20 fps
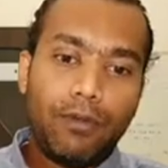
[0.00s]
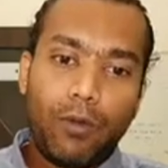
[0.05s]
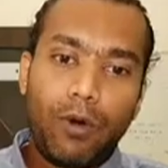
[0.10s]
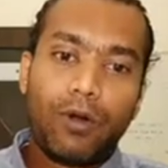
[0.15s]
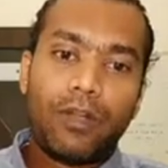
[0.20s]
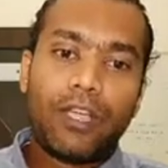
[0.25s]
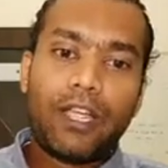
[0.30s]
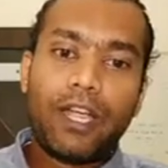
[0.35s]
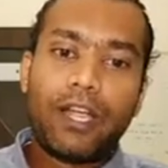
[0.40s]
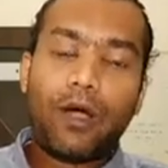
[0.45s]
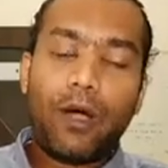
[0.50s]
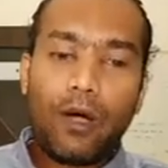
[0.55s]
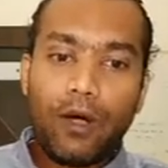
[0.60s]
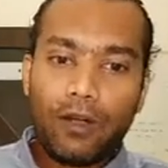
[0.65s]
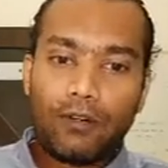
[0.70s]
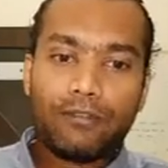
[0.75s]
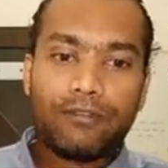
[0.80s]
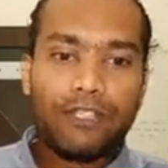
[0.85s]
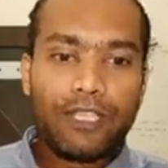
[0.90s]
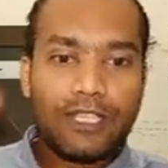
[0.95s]
to get all
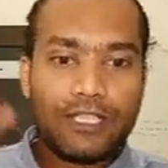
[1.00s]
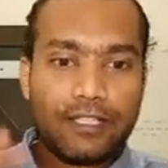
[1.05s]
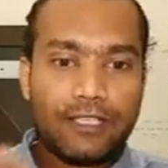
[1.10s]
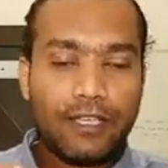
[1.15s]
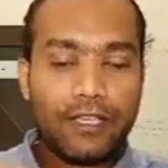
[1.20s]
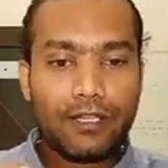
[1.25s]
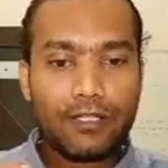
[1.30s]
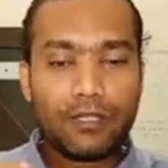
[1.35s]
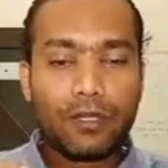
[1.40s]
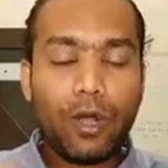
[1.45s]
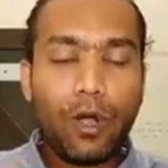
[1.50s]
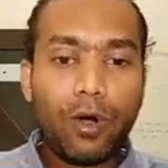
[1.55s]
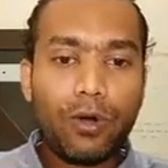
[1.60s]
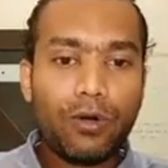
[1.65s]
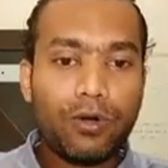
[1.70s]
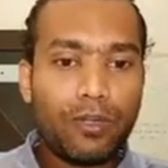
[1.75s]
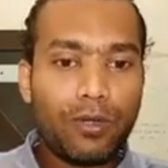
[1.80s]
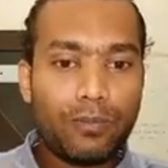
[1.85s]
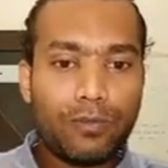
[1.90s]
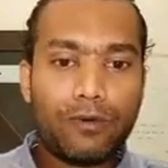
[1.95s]
of these things
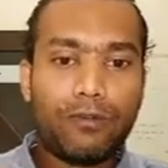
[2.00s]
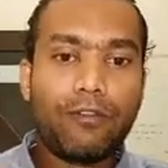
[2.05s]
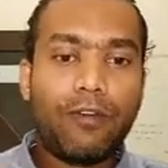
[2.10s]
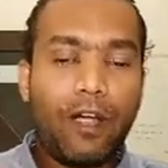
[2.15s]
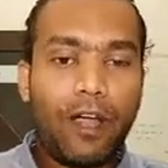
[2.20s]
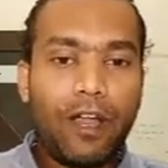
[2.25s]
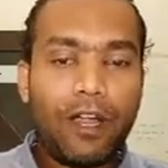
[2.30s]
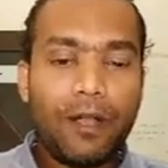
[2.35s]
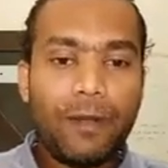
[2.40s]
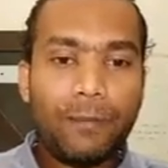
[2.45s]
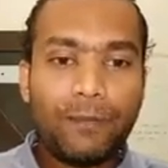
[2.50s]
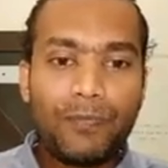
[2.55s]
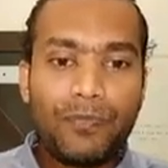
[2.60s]
onto your profile,